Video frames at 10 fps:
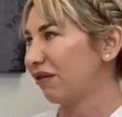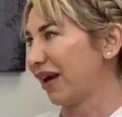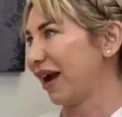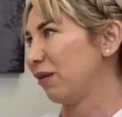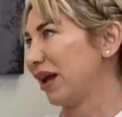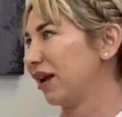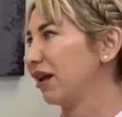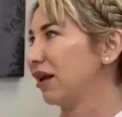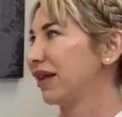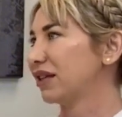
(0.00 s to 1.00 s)
environment
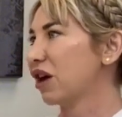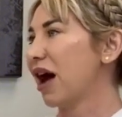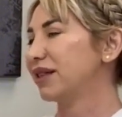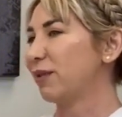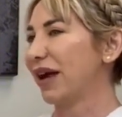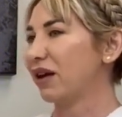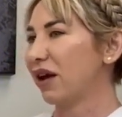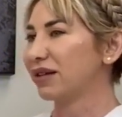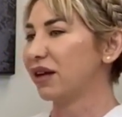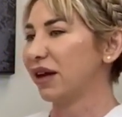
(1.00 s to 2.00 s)
that's caused by an
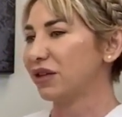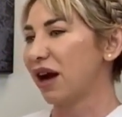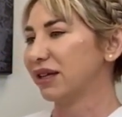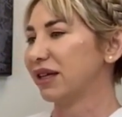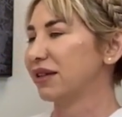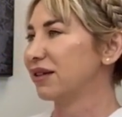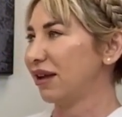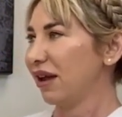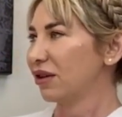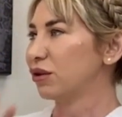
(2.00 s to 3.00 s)
onslaught of toxins
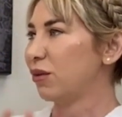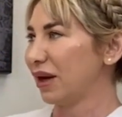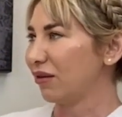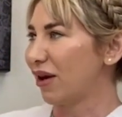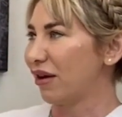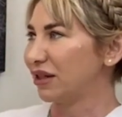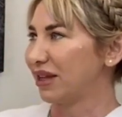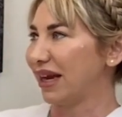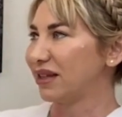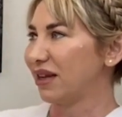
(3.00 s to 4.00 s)
24 hours
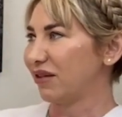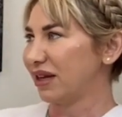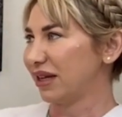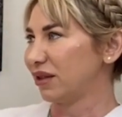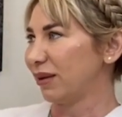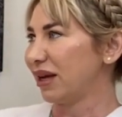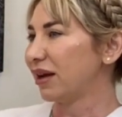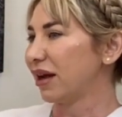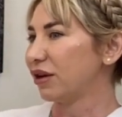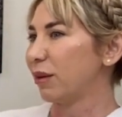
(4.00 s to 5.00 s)
a day, 7 days a
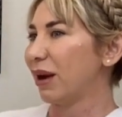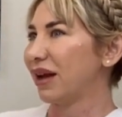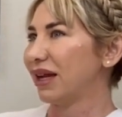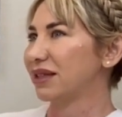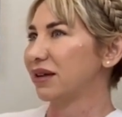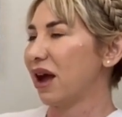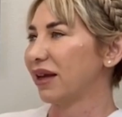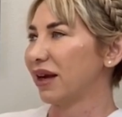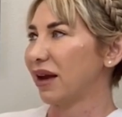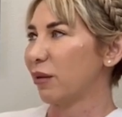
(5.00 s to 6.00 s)
week, and your body is
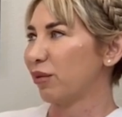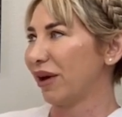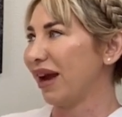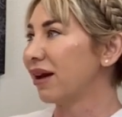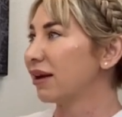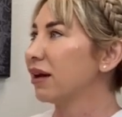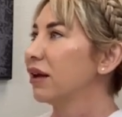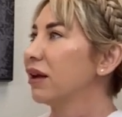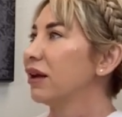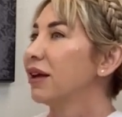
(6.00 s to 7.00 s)
not getting a break,
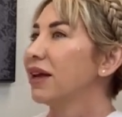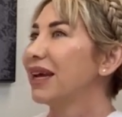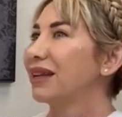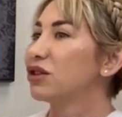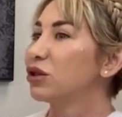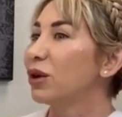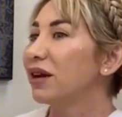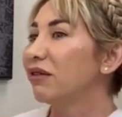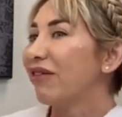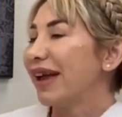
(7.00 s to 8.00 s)
it's sort
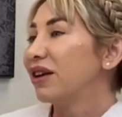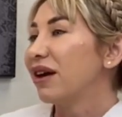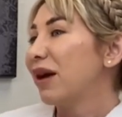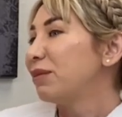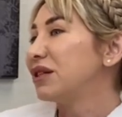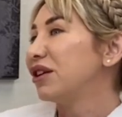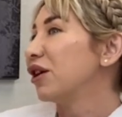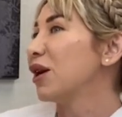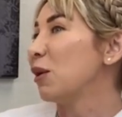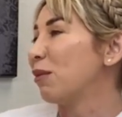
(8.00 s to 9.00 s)
of like up to
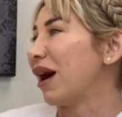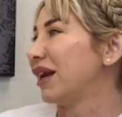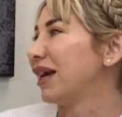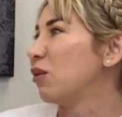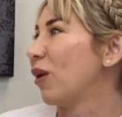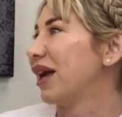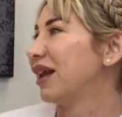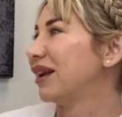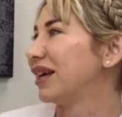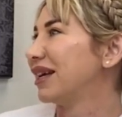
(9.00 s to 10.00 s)
your own body
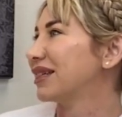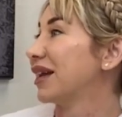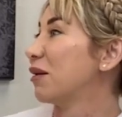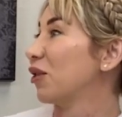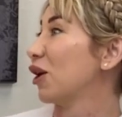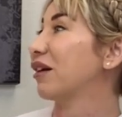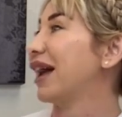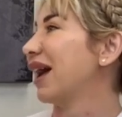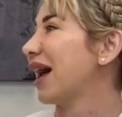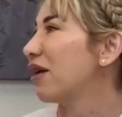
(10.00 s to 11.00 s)
what it's going to look
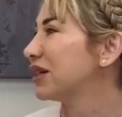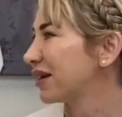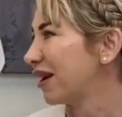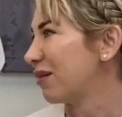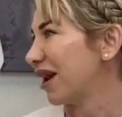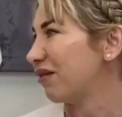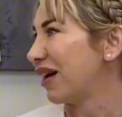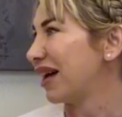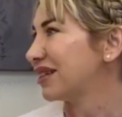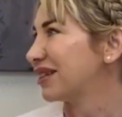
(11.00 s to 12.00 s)
like, how it's going to
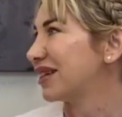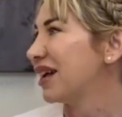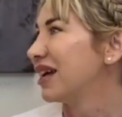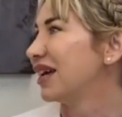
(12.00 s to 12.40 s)
manifest.